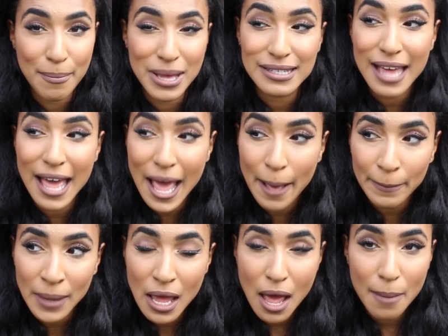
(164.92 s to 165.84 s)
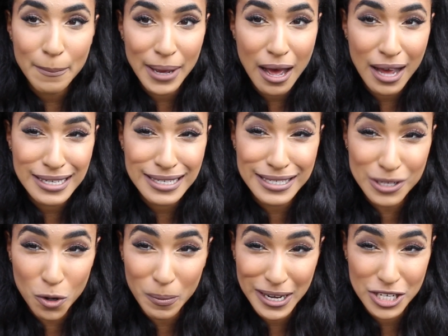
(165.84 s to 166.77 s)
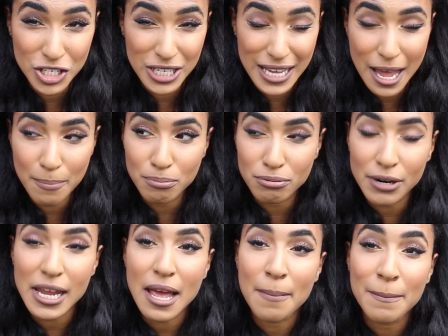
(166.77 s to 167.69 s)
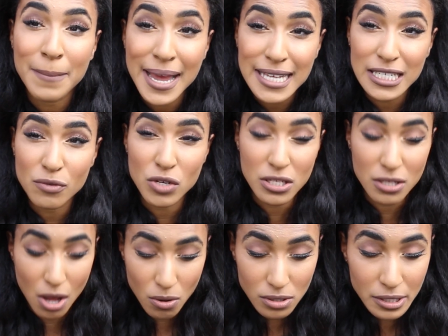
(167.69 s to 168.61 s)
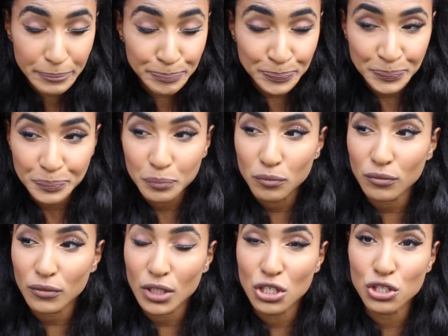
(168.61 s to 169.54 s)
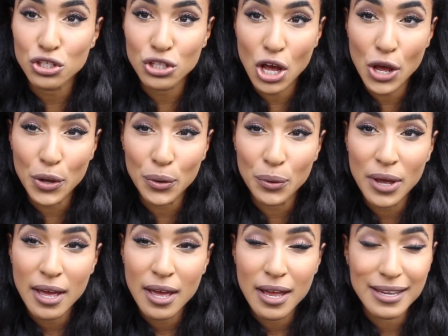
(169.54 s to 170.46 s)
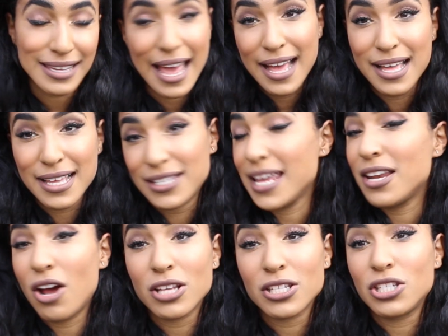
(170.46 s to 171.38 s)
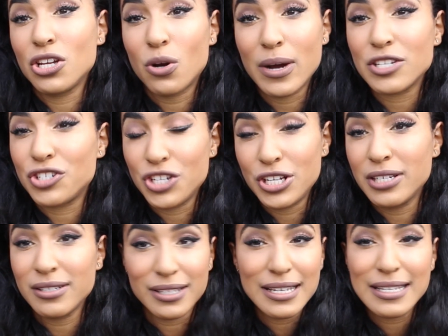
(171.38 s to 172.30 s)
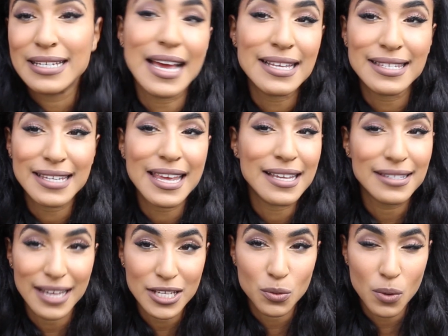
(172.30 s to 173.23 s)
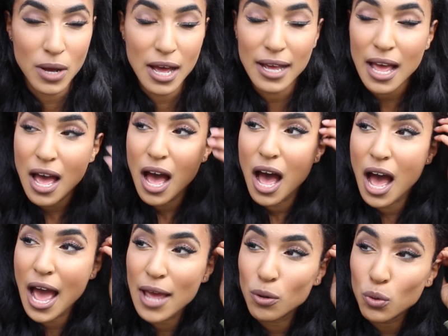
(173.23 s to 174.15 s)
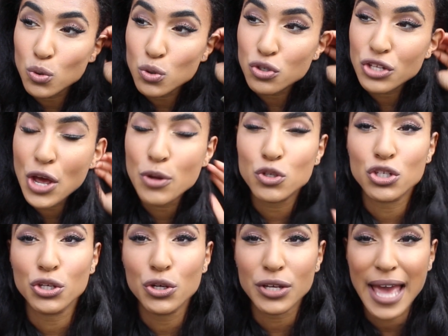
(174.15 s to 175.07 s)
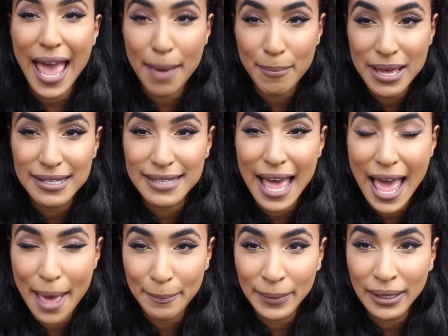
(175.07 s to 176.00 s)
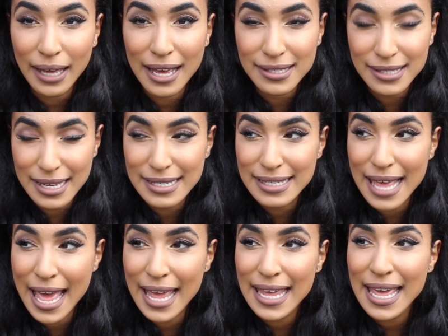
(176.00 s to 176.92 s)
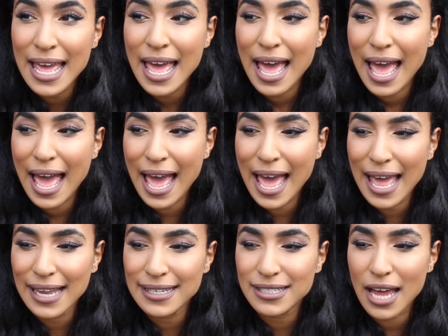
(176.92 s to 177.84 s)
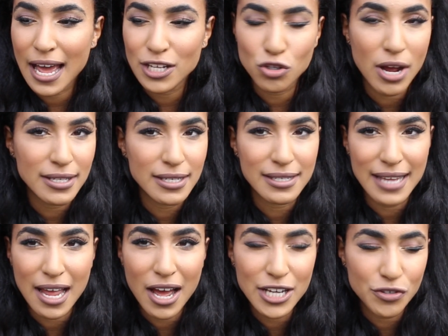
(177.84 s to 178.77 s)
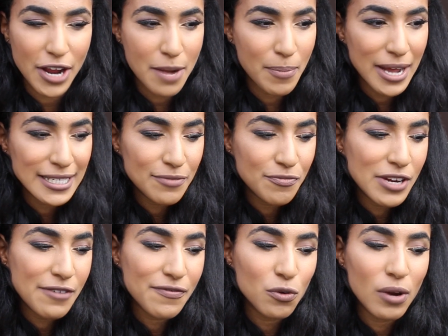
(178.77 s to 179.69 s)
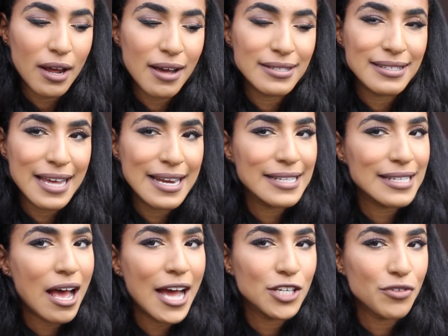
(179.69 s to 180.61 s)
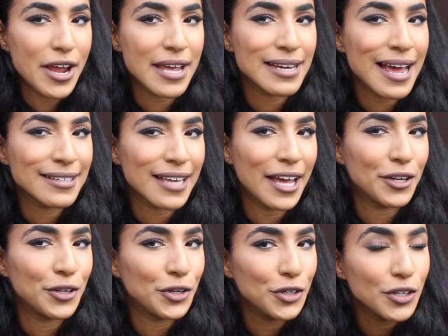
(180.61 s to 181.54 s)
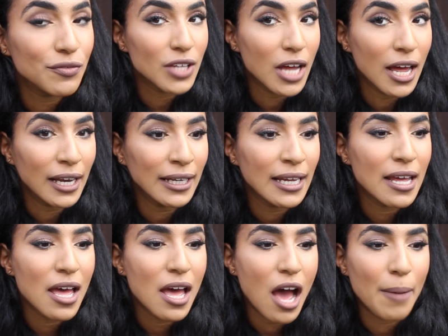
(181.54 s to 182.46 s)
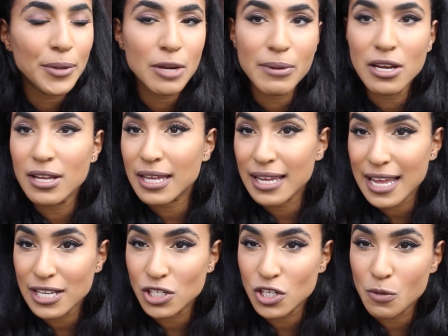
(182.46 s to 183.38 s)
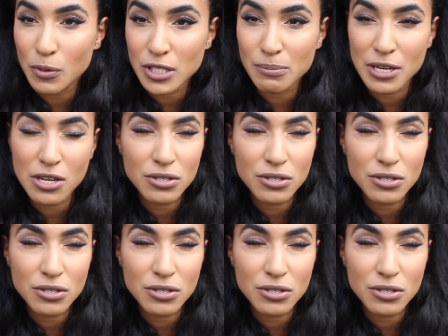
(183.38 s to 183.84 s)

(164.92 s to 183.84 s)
MSM, but I still managed to get pretty amazing results. So yeah, in answer to your question, yes, it does work. I also took MSM, as I say, and I tried to stay hydrated, but I didn't really feel like I stayed as hydrated as I could done. I'm going to be looking into possibly